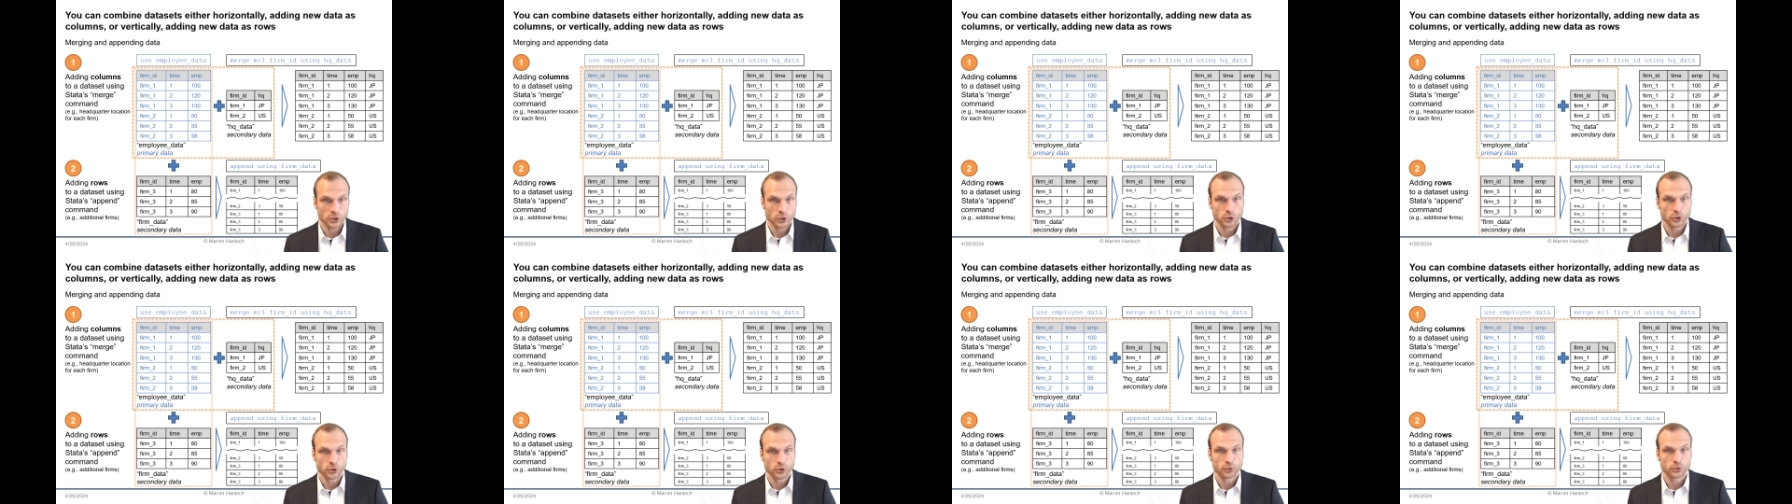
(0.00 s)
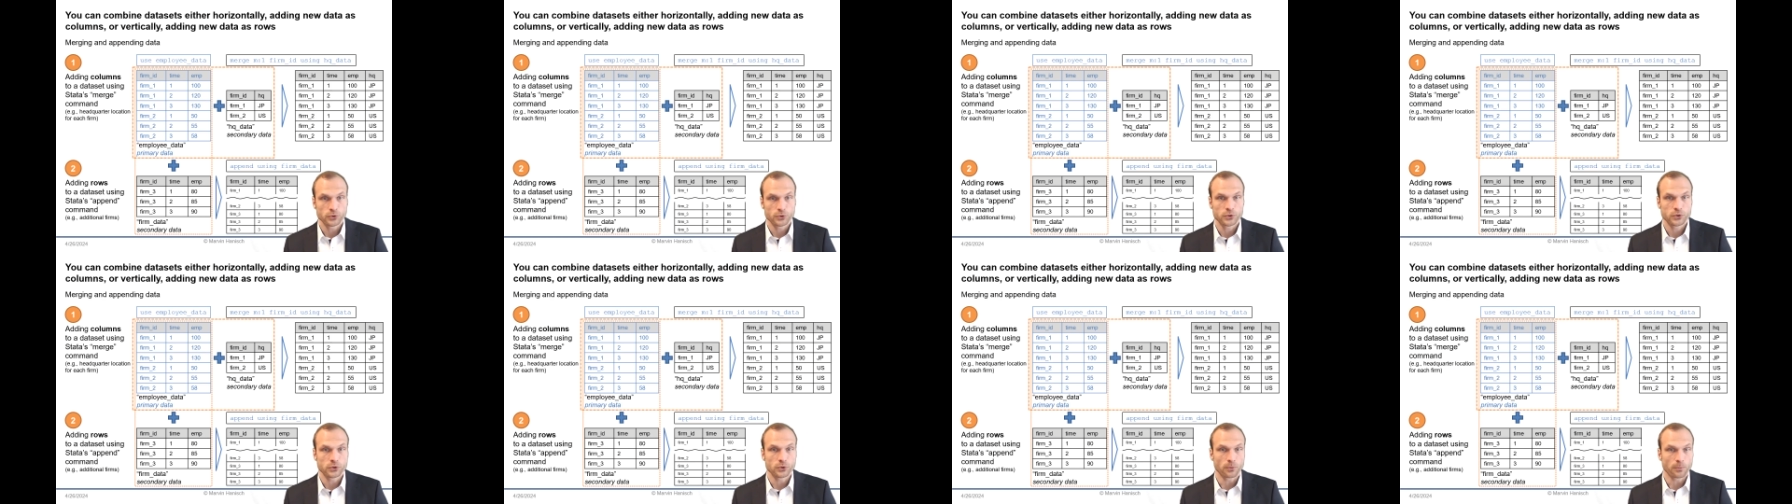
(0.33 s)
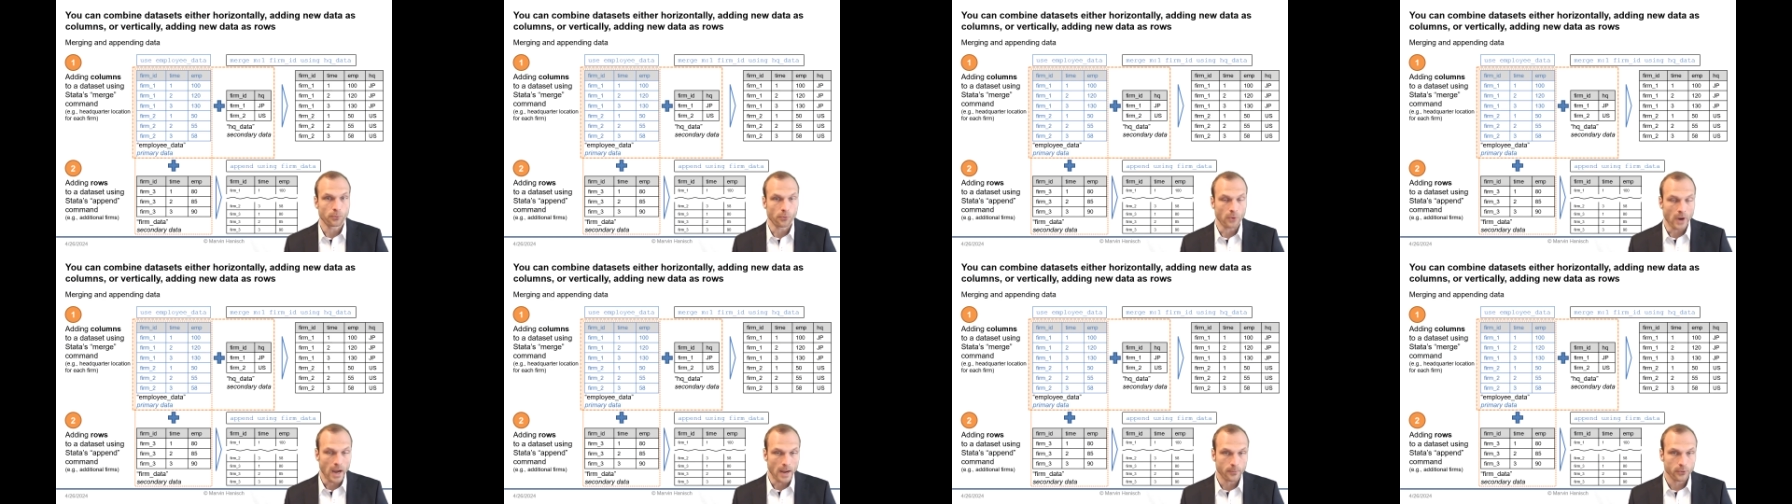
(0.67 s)
you use your
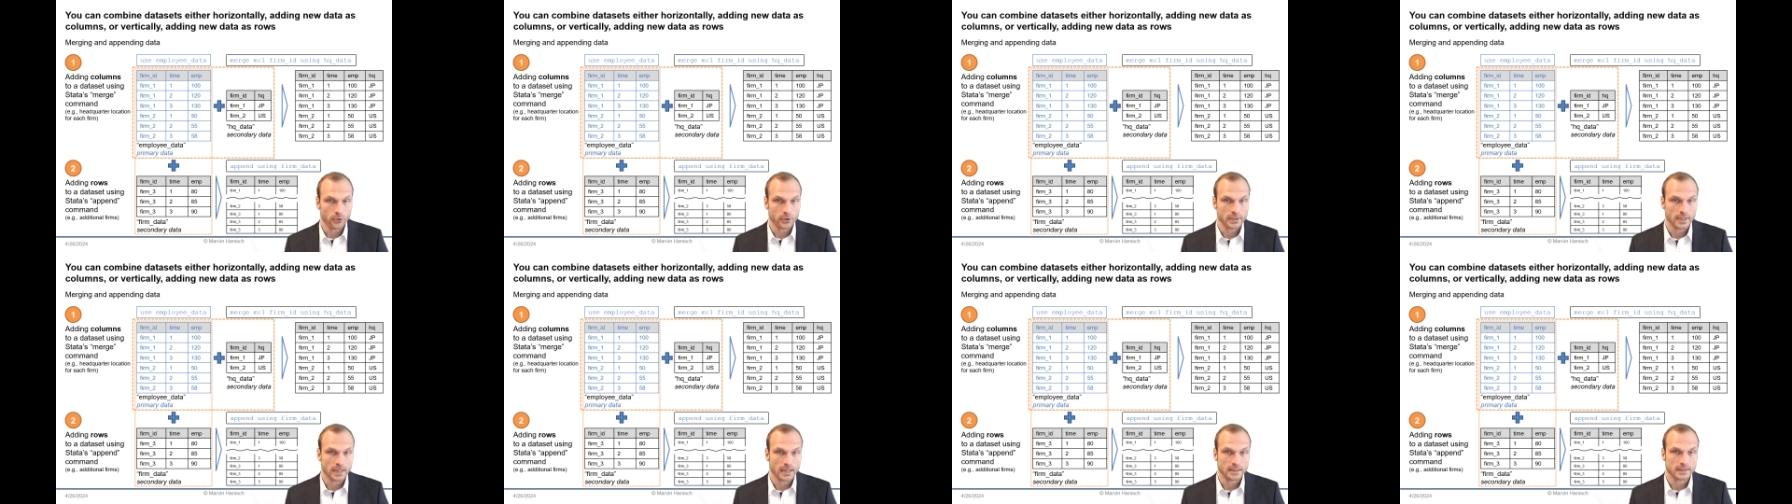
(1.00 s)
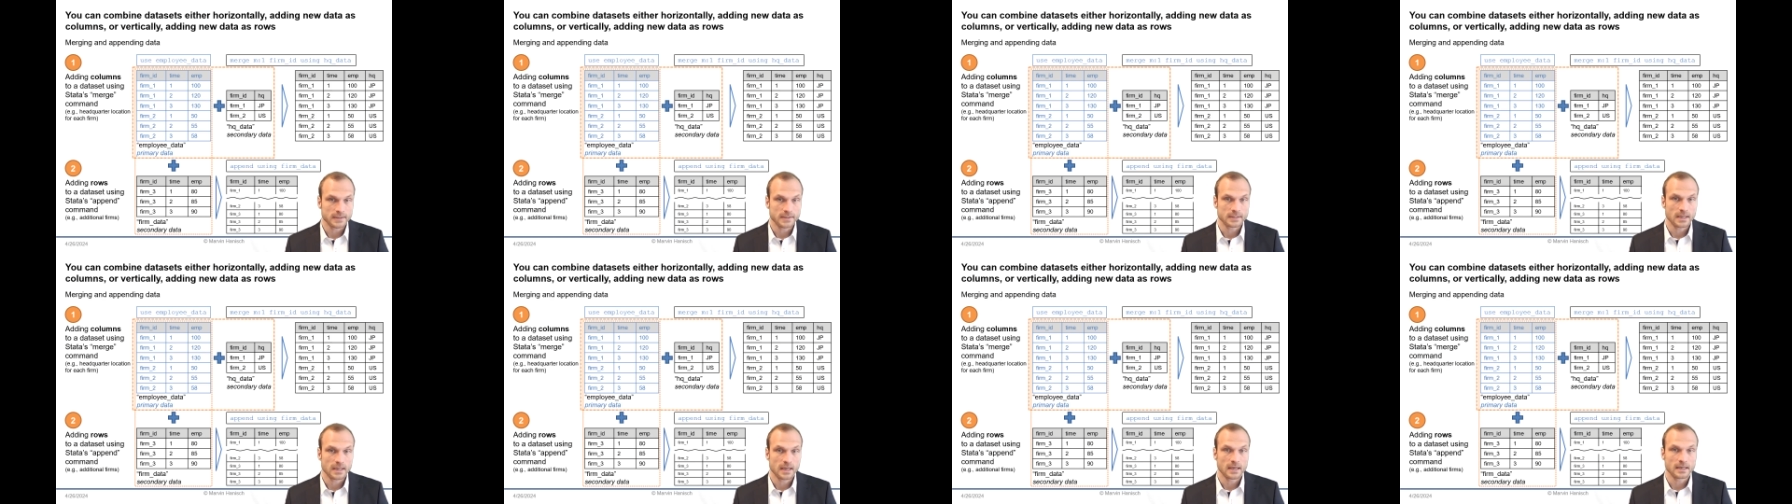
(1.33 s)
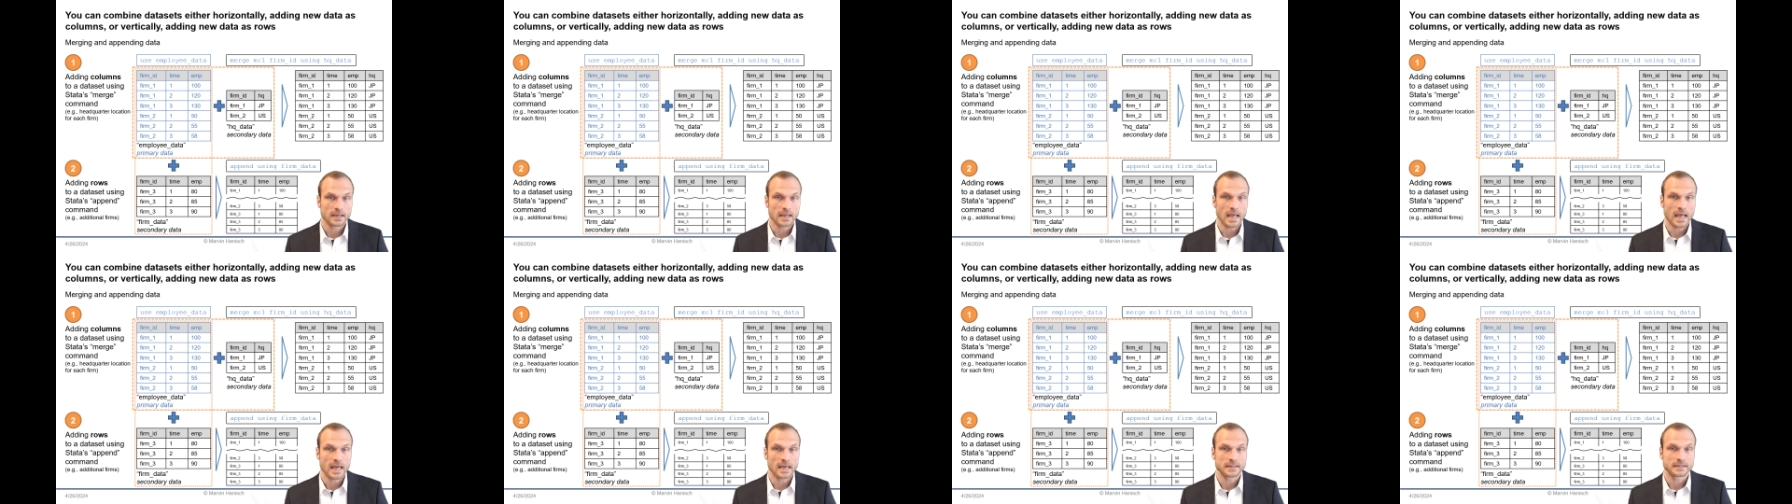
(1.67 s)
primary data
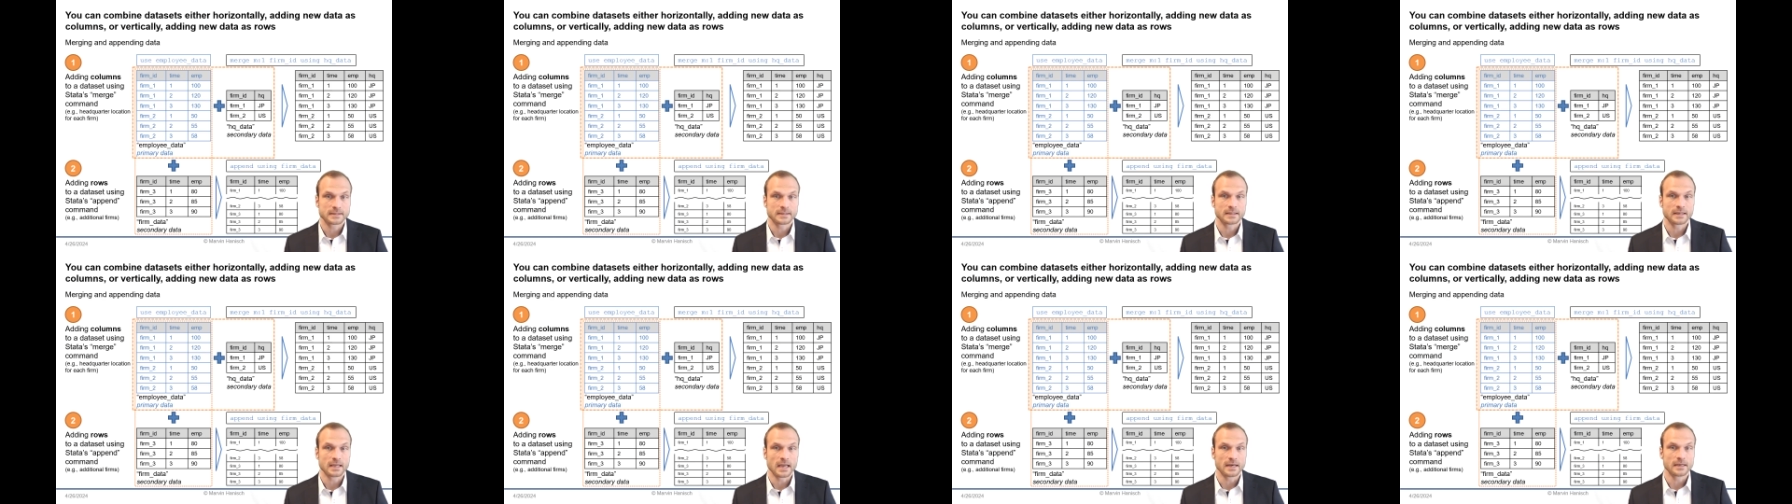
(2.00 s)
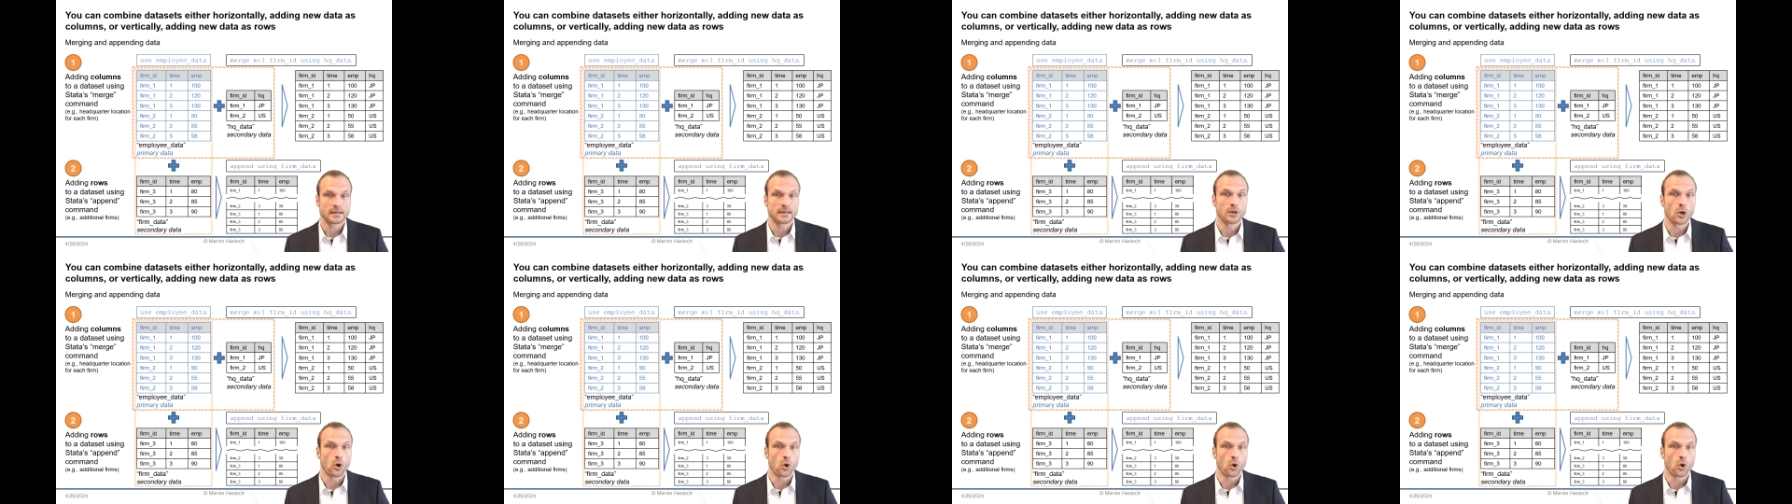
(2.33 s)
set as the data and